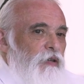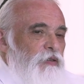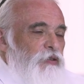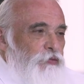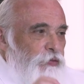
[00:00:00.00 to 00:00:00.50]

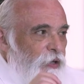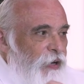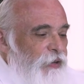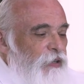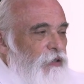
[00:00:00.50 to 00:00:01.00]
The
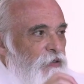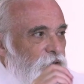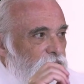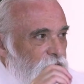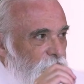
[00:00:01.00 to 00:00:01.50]

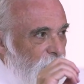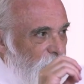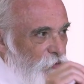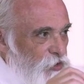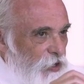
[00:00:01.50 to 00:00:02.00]
flying
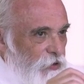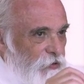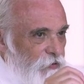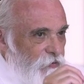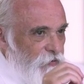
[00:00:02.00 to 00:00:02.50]

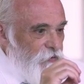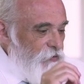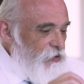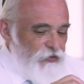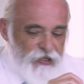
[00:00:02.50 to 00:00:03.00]
object.
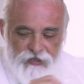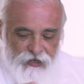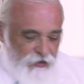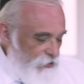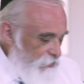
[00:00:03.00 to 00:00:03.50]
So if I
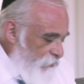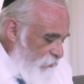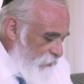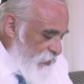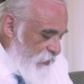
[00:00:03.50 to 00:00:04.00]
take
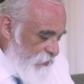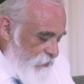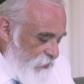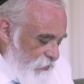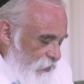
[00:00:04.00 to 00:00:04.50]

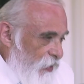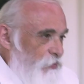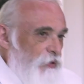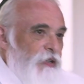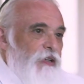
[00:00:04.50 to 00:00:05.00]
this cup
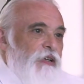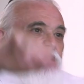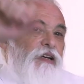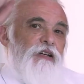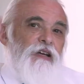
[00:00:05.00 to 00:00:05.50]

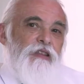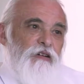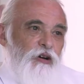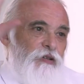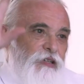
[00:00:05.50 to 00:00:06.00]
and I
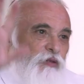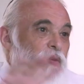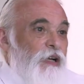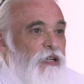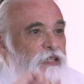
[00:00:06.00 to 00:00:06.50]
throw it, and
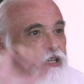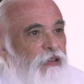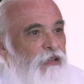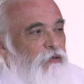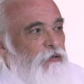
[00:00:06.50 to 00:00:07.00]
while it's
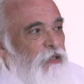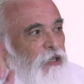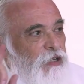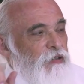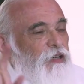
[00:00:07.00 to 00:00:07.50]
sailing through the
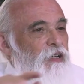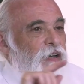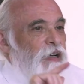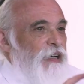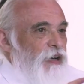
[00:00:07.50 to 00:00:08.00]
air,
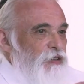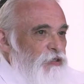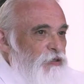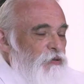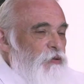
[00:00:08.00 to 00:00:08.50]
I
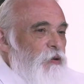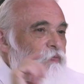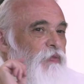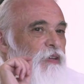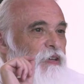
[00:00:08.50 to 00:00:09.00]
ask you,
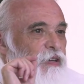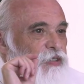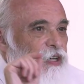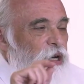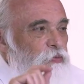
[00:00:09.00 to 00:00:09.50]
is
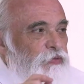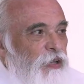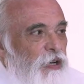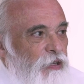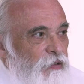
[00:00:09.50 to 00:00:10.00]
the cup
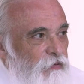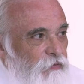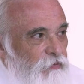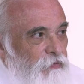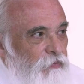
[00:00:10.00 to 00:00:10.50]
flying?
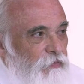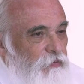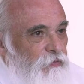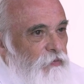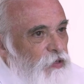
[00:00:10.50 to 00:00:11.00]

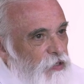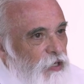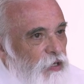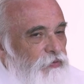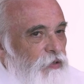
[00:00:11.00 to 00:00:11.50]
Is the
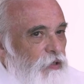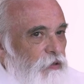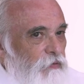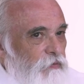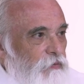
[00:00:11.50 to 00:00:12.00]
cup
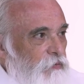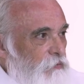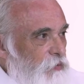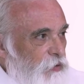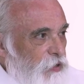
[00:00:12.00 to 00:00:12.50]
flying?
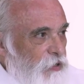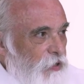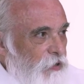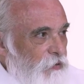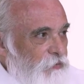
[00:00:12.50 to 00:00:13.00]
What would you say?